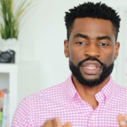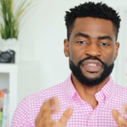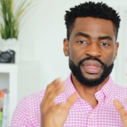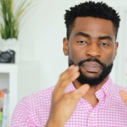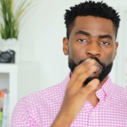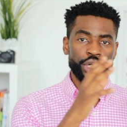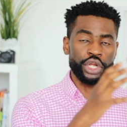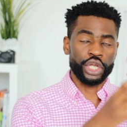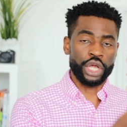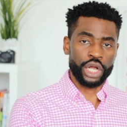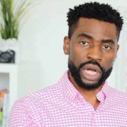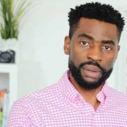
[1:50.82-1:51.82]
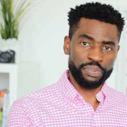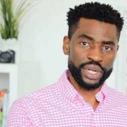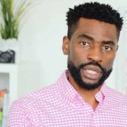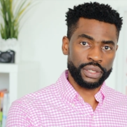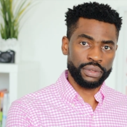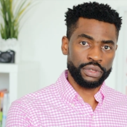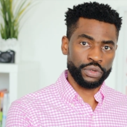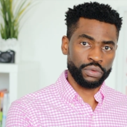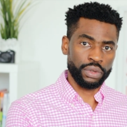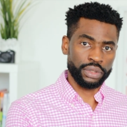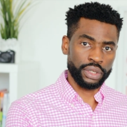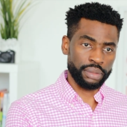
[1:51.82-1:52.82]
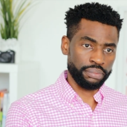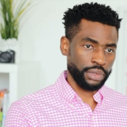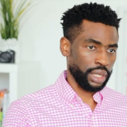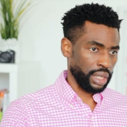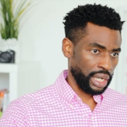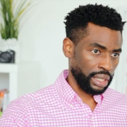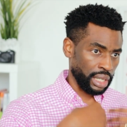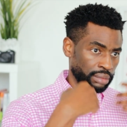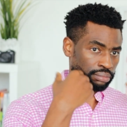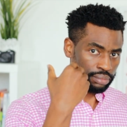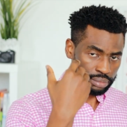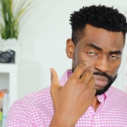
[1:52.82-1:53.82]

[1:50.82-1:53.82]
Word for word: they bought a, a company, you know, um, and, and